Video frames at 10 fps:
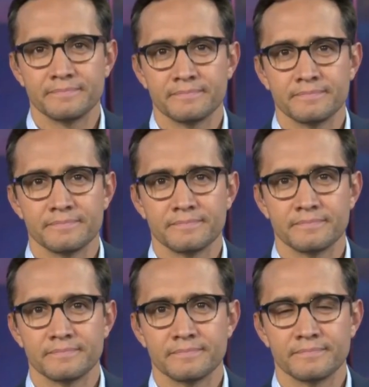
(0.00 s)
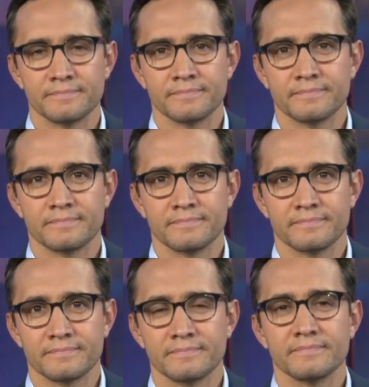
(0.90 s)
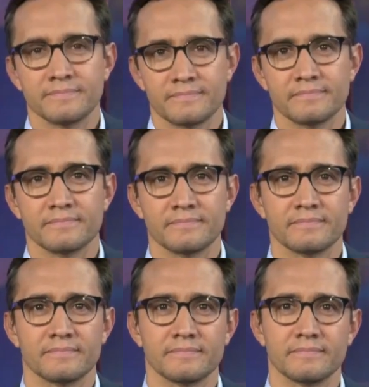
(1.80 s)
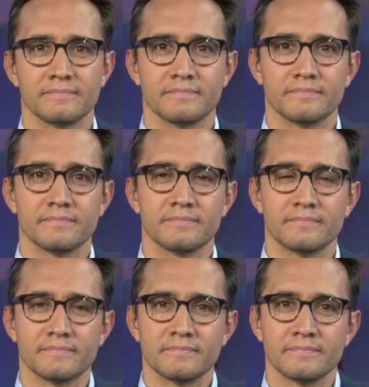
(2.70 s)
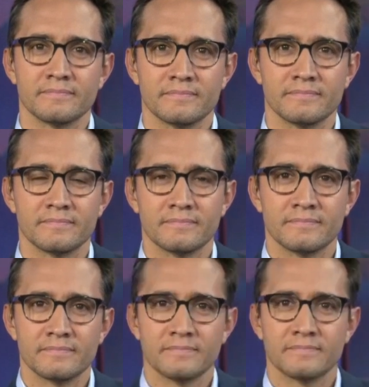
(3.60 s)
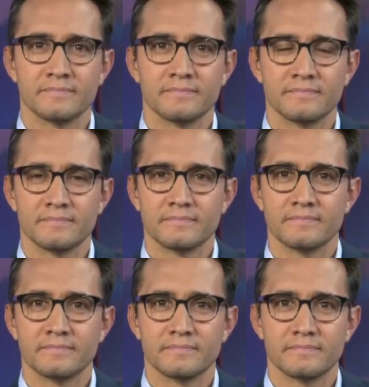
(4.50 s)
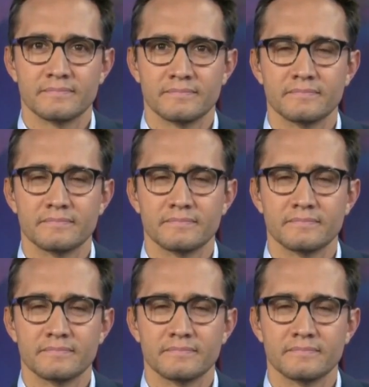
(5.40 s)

[no speech]